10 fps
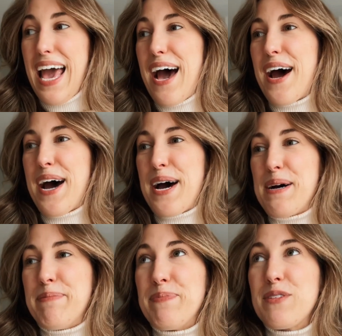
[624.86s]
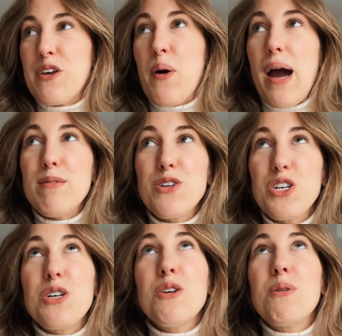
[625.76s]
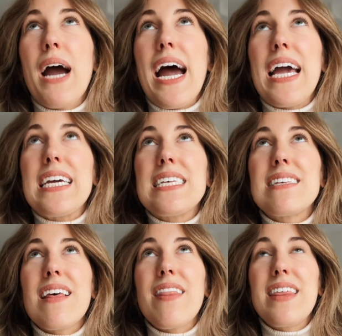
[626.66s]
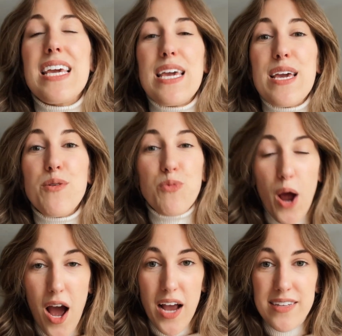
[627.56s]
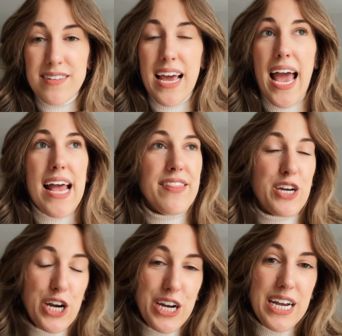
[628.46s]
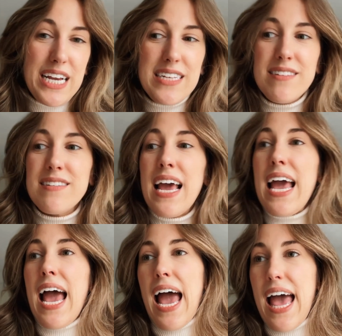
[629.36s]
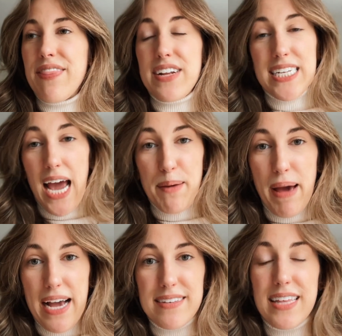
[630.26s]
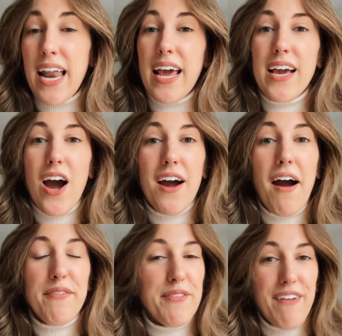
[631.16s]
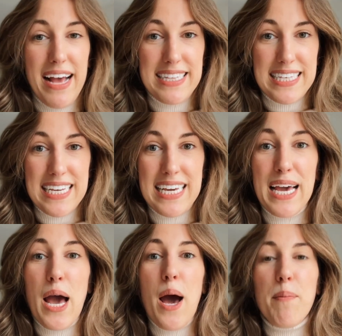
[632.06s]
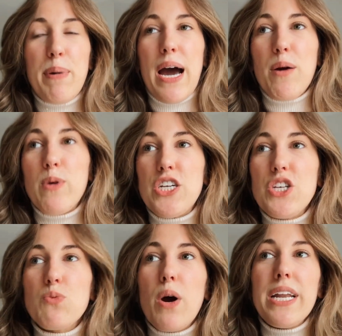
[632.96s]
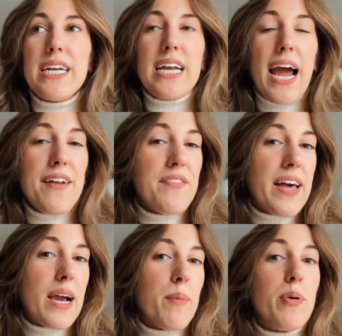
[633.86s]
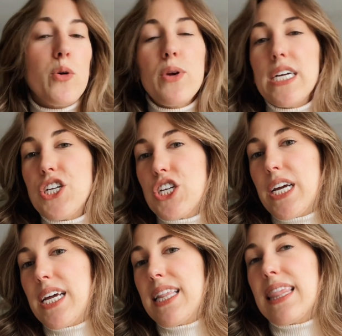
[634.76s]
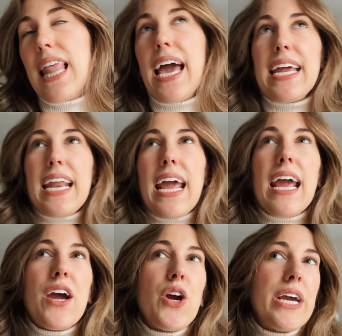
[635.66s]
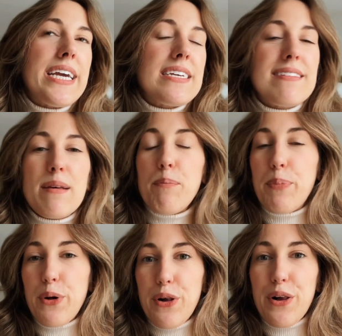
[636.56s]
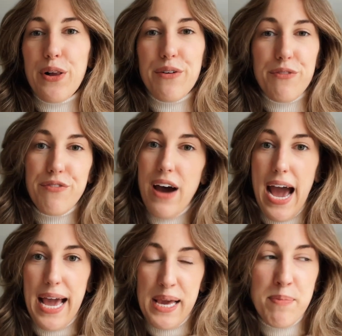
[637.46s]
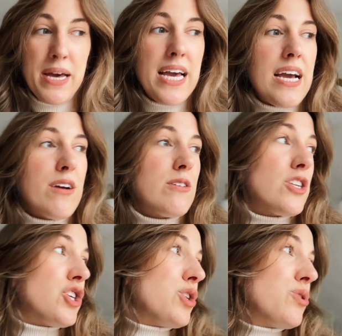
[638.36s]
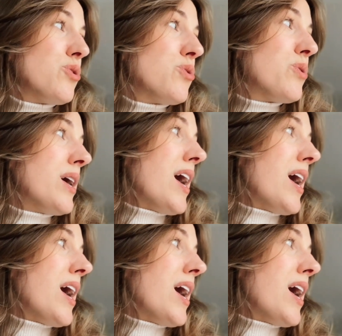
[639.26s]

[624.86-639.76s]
So I will show you guys the rods and the curtains and the tie backs that I got off of Etsy, but we just wanted kind of like a Parisian, light, airy, simple vibe to